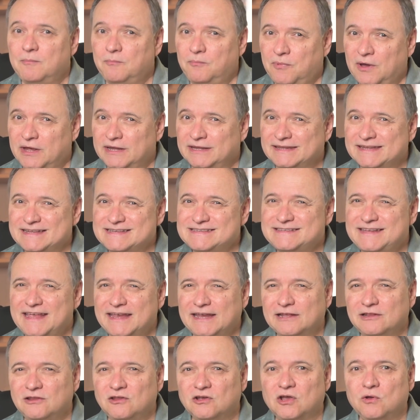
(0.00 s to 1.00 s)
But let's
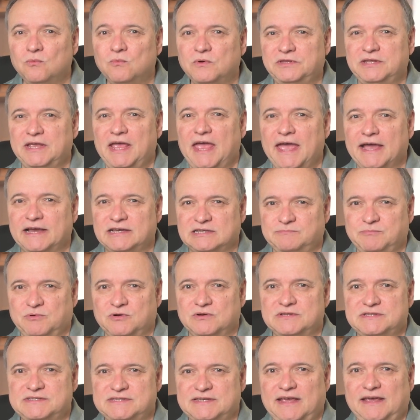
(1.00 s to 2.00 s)
take a look at what the
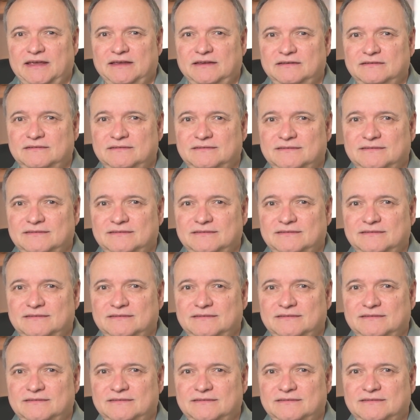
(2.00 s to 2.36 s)
experts say.